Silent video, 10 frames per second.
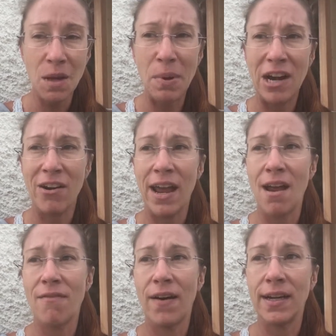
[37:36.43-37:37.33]
Better
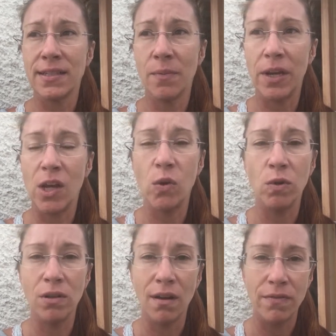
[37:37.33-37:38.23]
yet, find somebody who
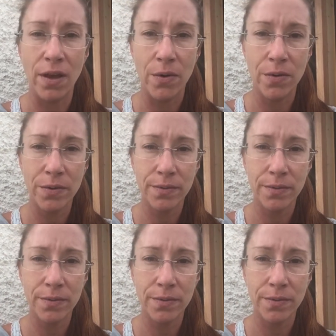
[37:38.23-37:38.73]
will love you.